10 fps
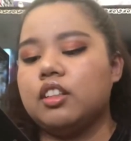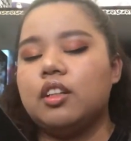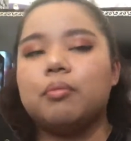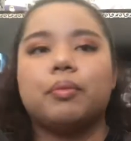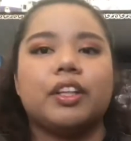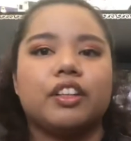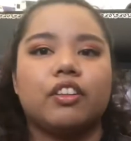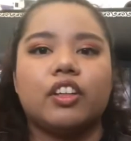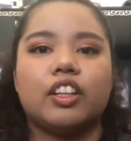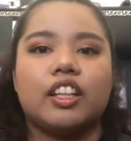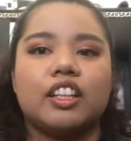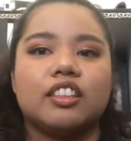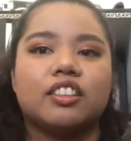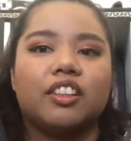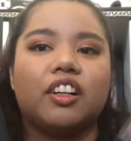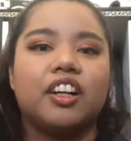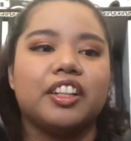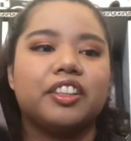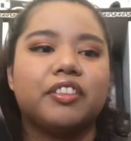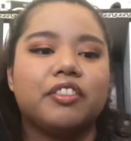but the only thing is they're
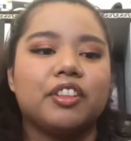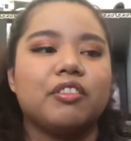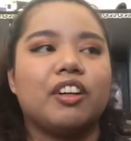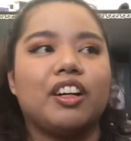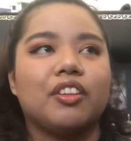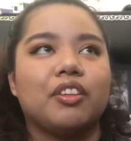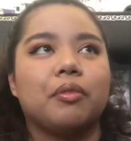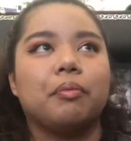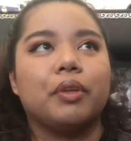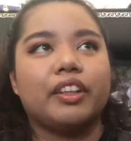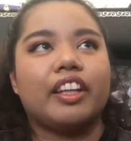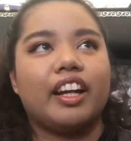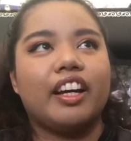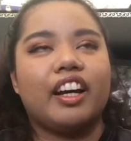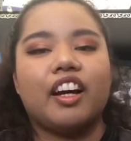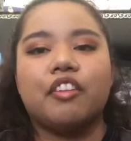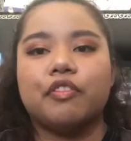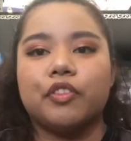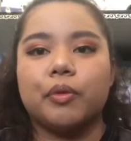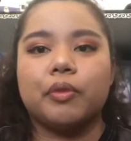hardcover while the book that I have
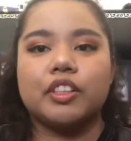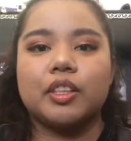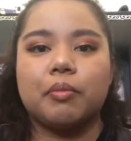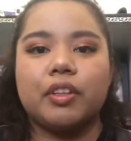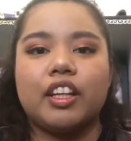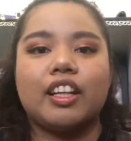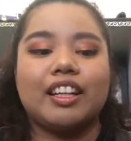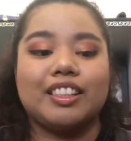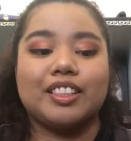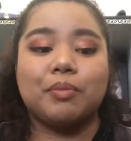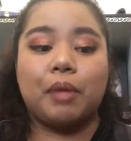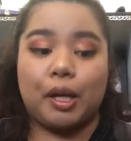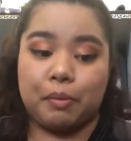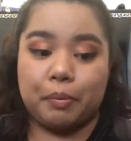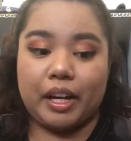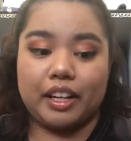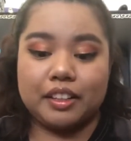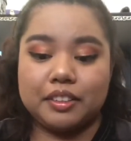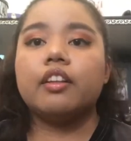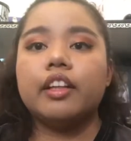from the summoning is paperback.
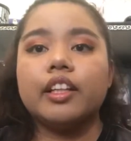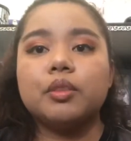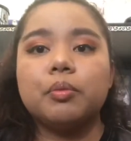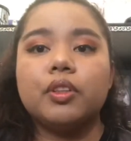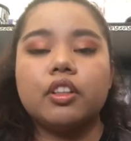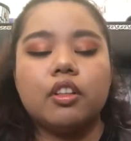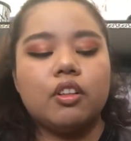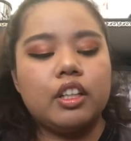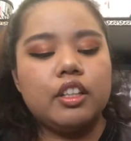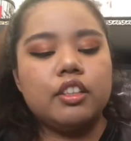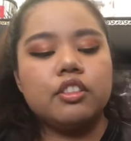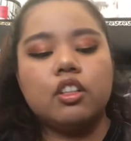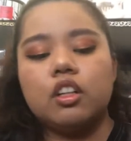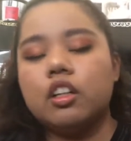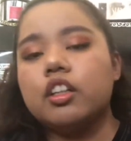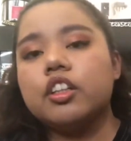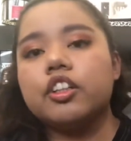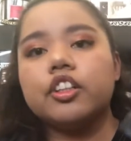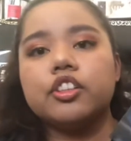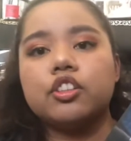Next book is A
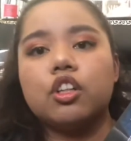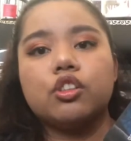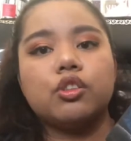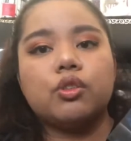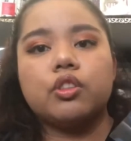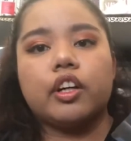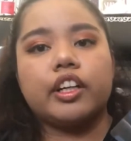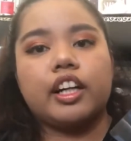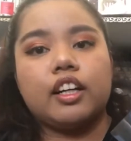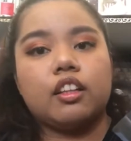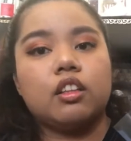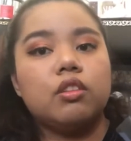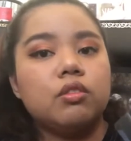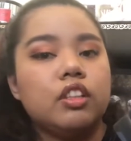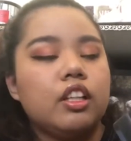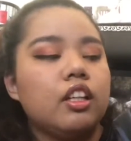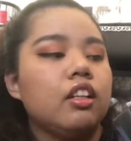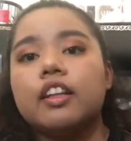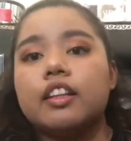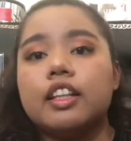Curse So Dark and Lonely.
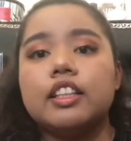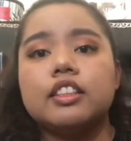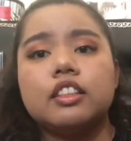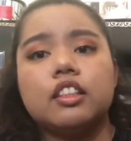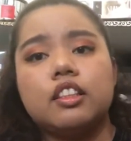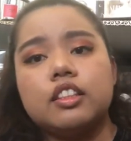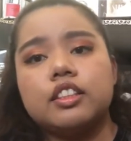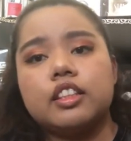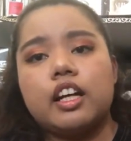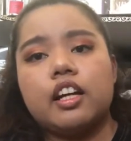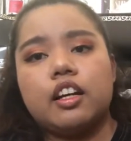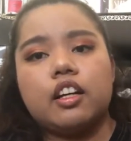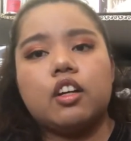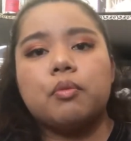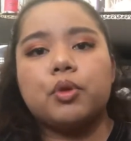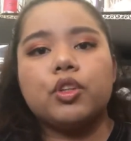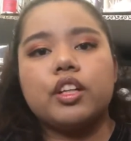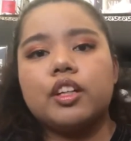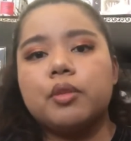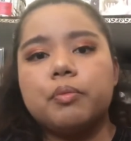This is a Beauty
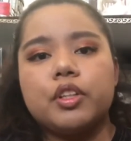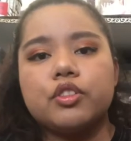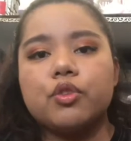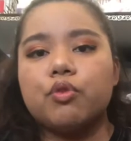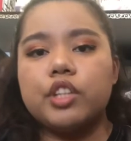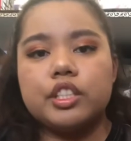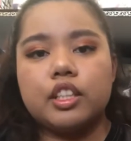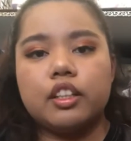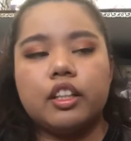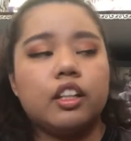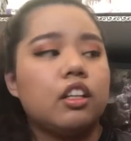and the Beast retelling.